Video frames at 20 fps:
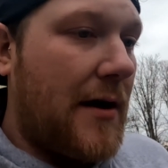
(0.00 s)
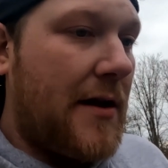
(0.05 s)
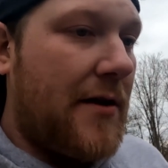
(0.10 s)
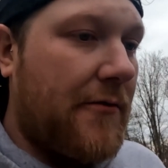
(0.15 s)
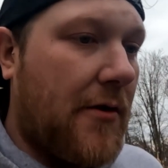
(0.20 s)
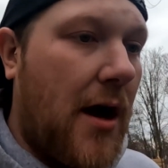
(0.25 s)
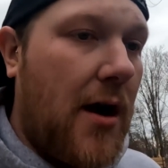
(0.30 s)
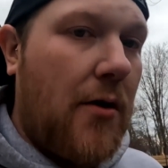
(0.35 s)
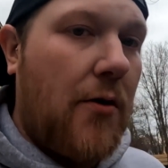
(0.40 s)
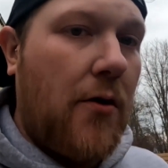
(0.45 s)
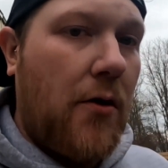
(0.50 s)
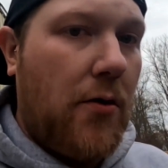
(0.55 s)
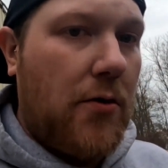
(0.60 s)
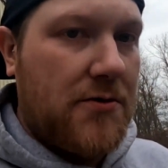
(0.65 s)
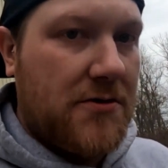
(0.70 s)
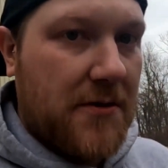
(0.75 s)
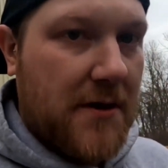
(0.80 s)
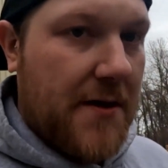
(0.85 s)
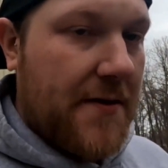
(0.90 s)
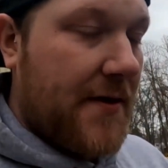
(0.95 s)
any rot
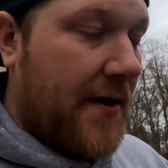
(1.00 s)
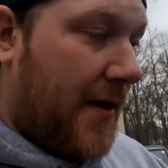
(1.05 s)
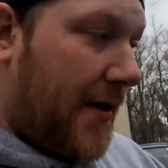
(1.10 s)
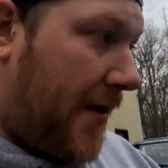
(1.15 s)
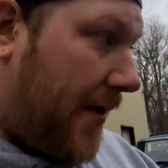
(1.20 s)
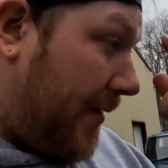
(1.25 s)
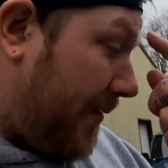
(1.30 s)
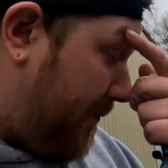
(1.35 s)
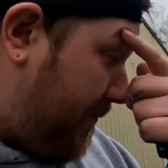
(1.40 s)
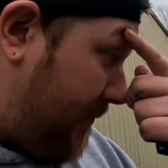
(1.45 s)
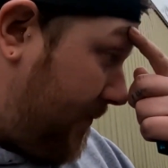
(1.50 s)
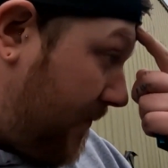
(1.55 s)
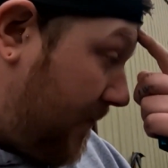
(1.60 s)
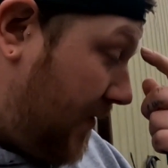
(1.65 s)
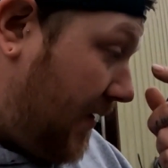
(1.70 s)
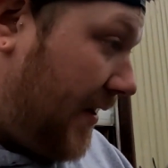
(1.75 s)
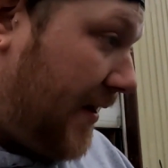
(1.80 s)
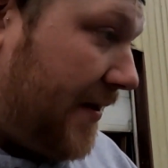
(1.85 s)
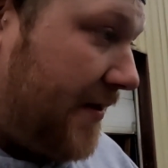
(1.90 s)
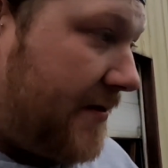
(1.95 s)
holes or anything in it,
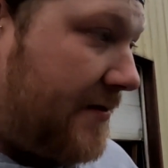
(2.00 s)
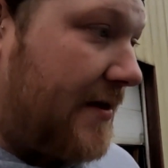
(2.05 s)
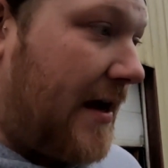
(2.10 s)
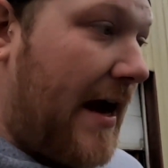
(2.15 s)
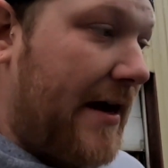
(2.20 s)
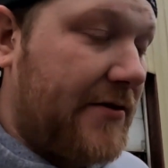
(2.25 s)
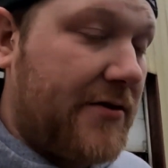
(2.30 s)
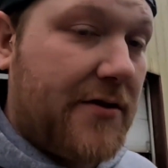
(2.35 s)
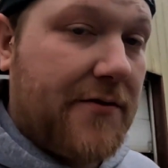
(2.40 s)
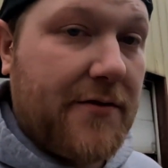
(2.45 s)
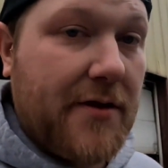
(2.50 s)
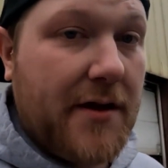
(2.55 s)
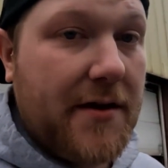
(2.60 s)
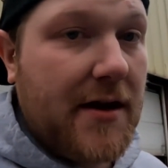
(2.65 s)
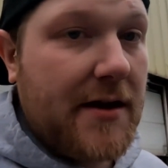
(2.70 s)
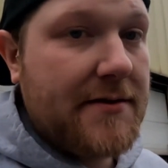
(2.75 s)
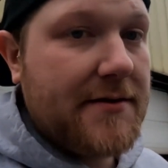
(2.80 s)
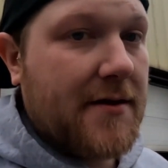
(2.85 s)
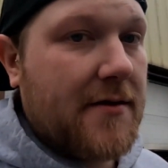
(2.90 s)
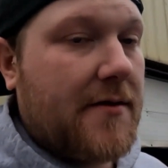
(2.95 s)
and it's actually really
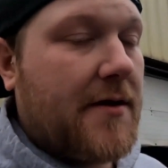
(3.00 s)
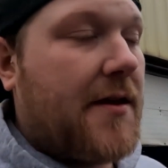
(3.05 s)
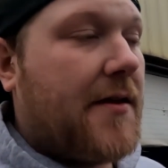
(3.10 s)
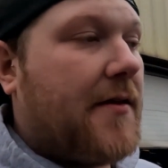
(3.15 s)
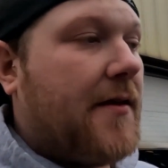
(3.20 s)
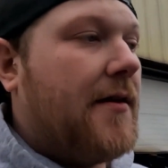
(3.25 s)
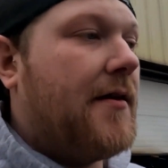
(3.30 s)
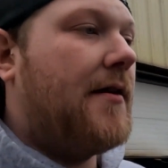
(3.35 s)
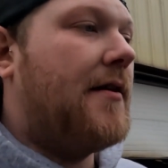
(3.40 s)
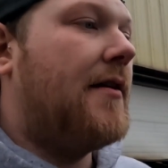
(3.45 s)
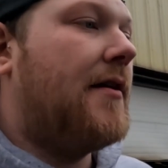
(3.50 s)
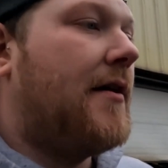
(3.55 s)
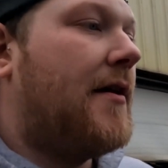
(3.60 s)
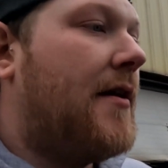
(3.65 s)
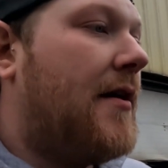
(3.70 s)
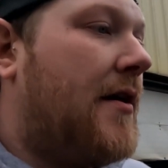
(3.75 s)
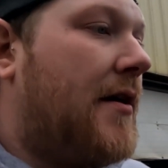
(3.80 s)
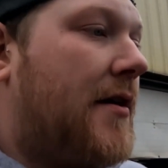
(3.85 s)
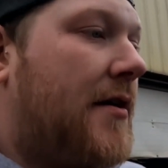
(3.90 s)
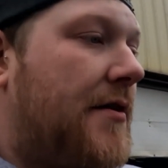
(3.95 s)
nice underneath it.
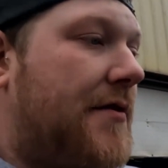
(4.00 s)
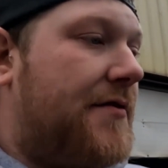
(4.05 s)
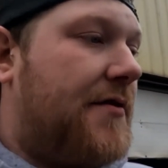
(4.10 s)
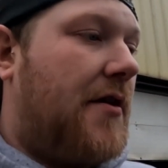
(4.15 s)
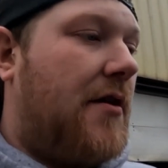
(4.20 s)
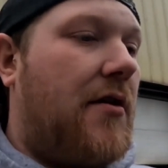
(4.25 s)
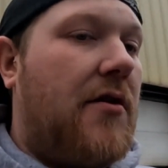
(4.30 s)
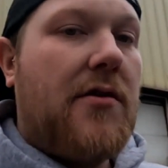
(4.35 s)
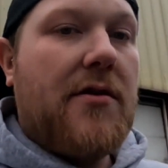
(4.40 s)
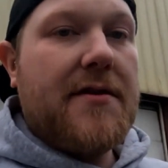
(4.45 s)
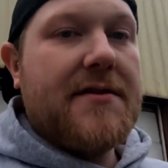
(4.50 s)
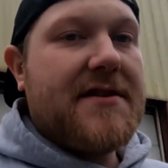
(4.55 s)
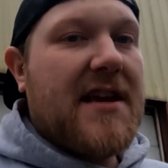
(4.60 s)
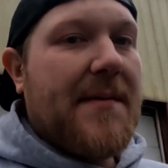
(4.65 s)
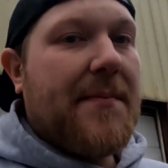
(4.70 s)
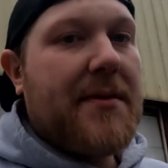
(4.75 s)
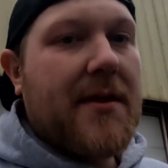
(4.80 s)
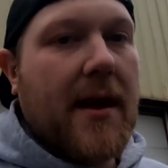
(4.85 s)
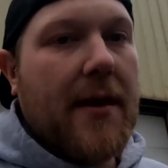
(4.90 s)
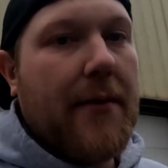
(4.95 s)
So let's
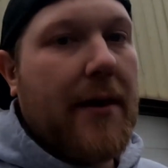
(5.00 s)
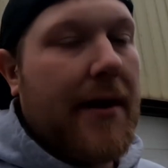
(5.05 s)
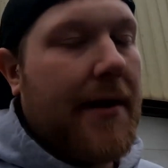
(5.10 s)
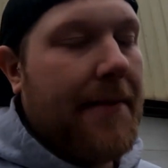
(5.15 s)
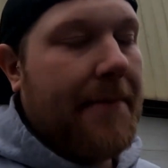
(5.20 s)
keep it that way.